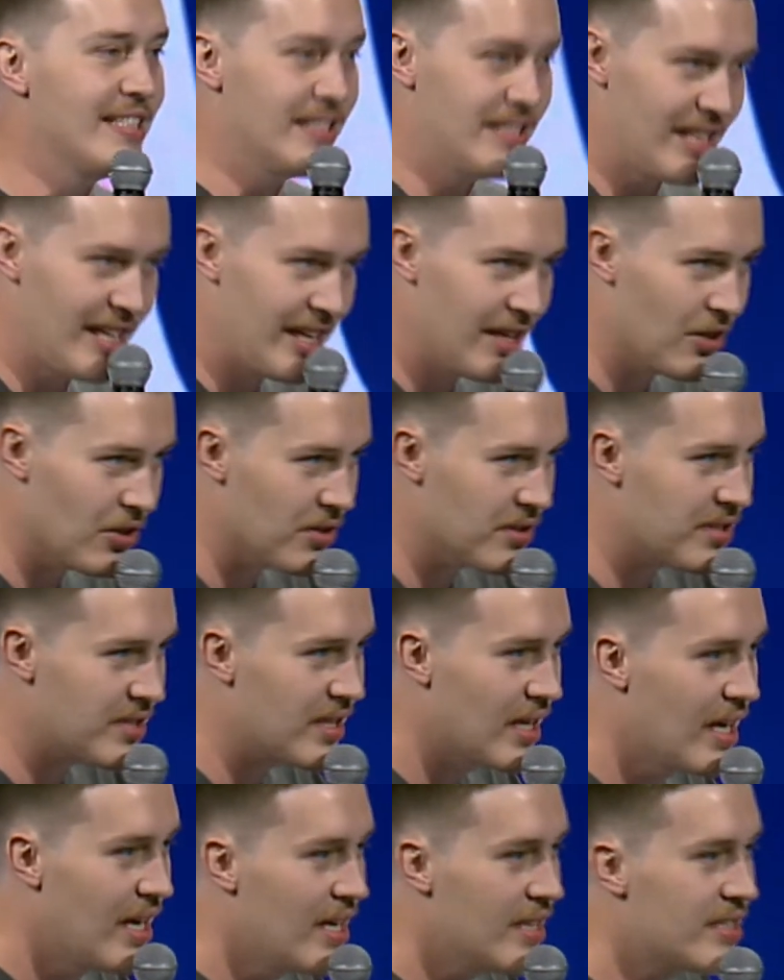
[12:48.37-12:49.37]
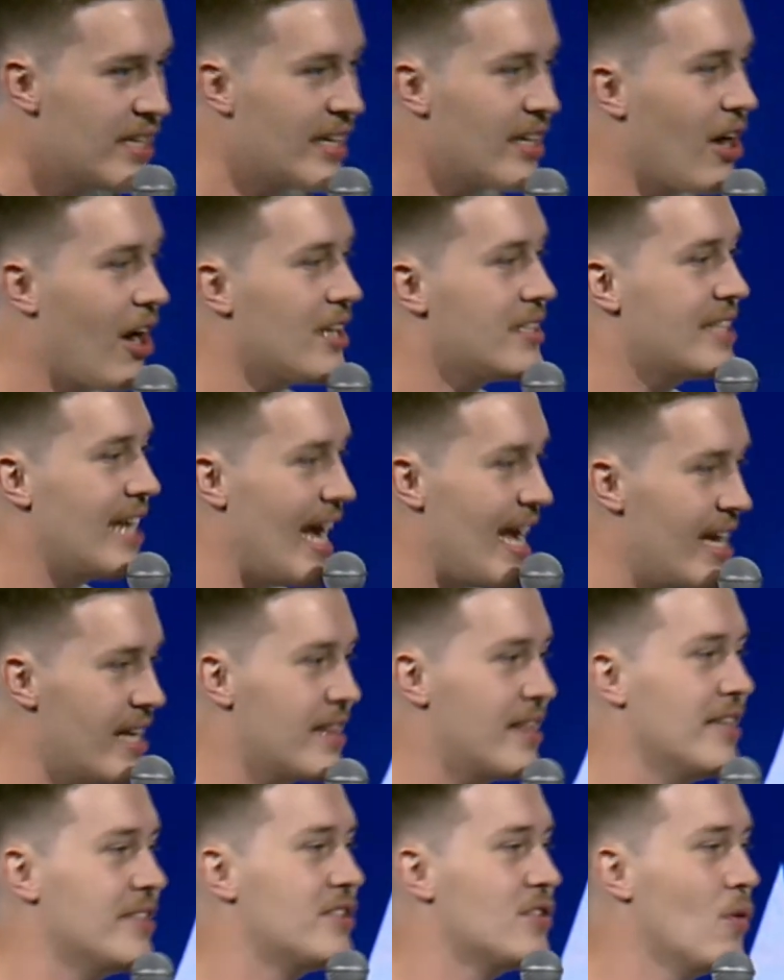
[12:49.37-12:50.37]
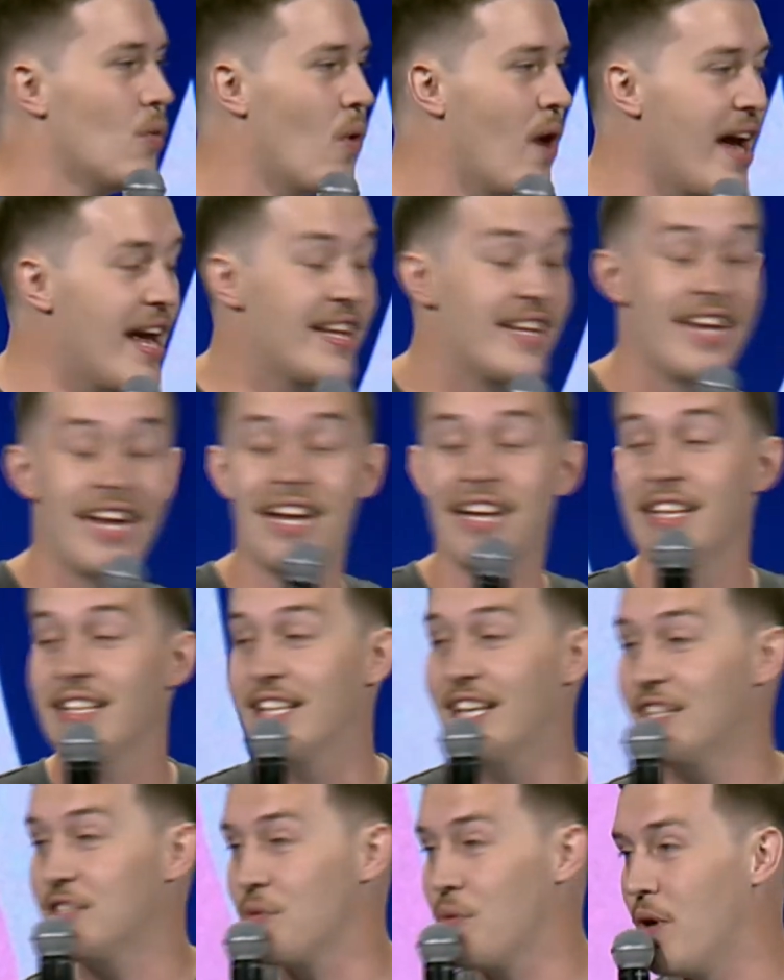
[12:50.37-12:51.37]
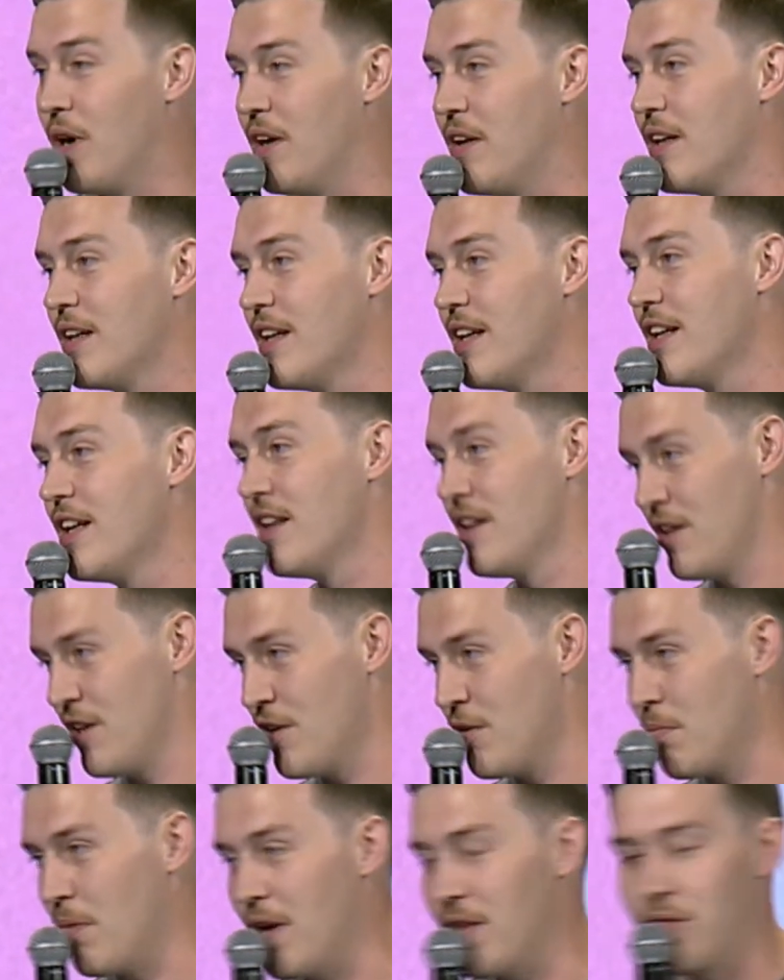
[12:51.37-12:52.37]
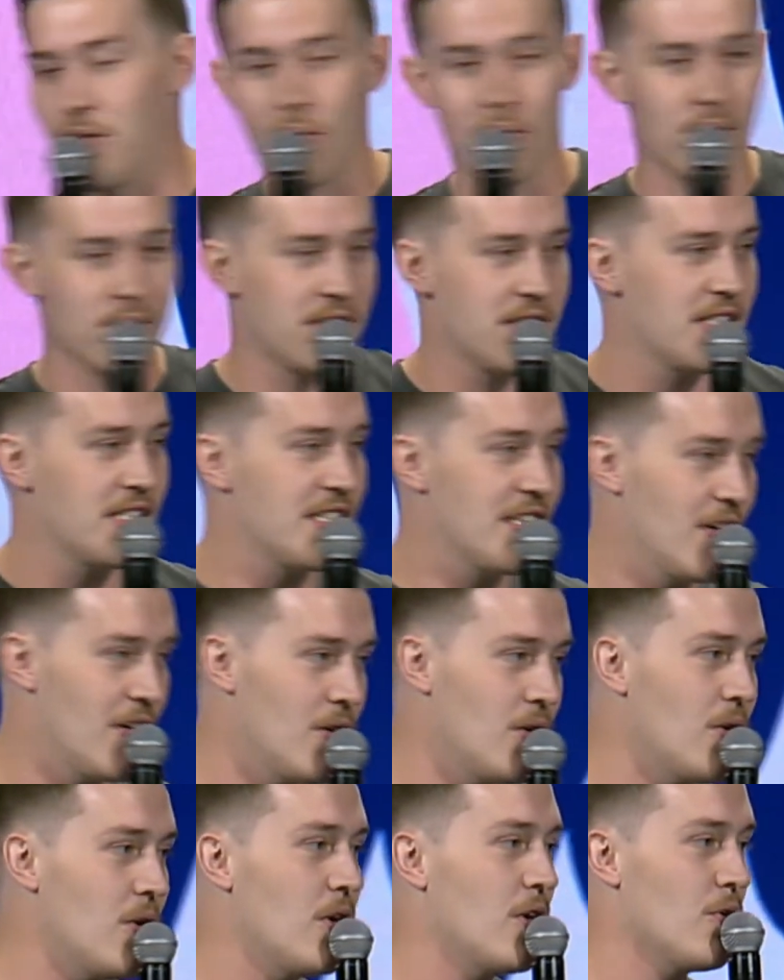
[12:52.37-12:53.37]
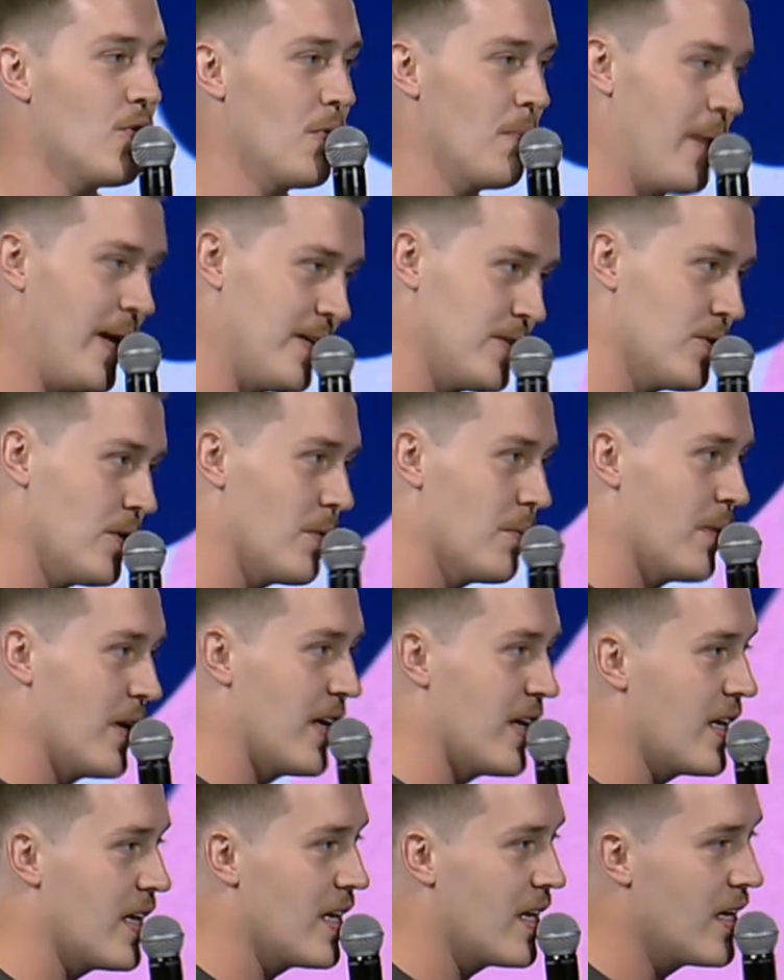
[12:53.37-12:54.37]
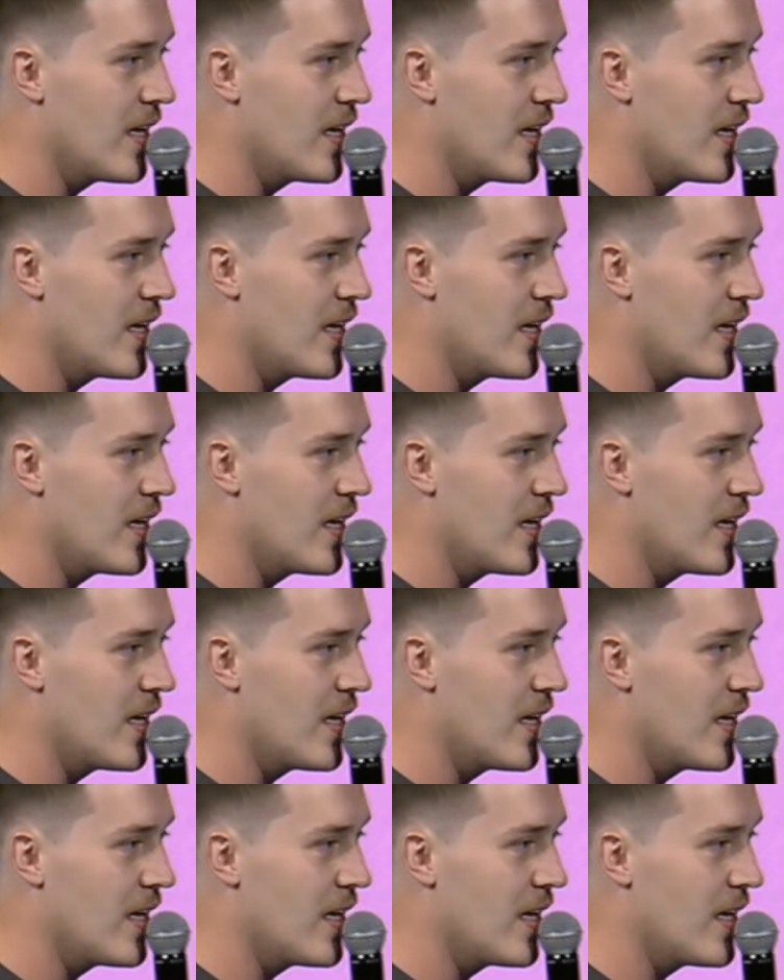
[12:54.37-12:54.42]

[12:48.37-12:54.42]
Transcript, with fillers: tears, saying, God, take this away. And yet, guess what? My thorn still remains with me.